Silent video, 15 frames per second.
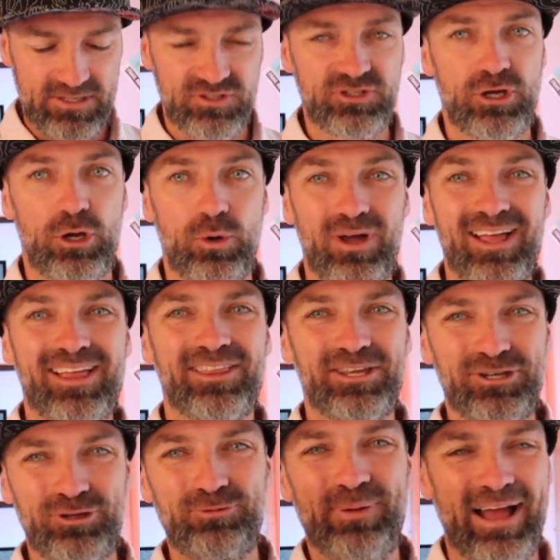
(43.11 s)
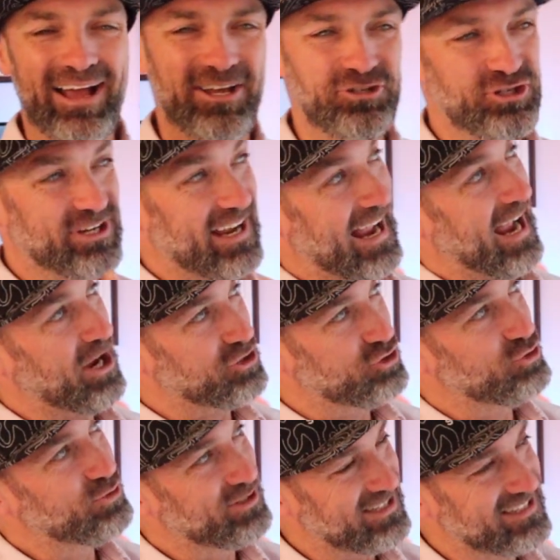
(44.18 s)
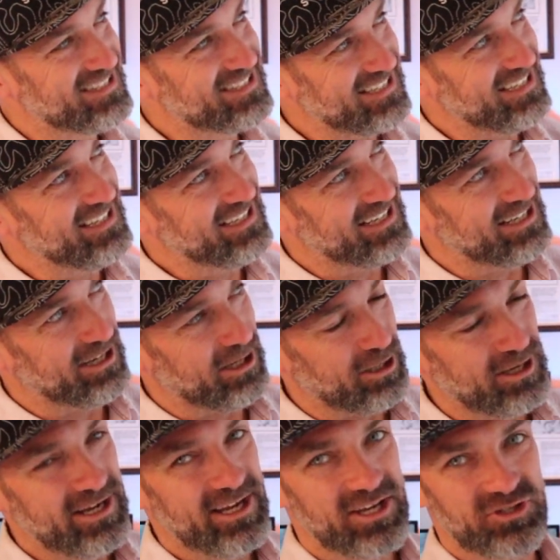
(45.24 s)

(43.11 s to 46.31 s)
So the new packaging, as you can see here,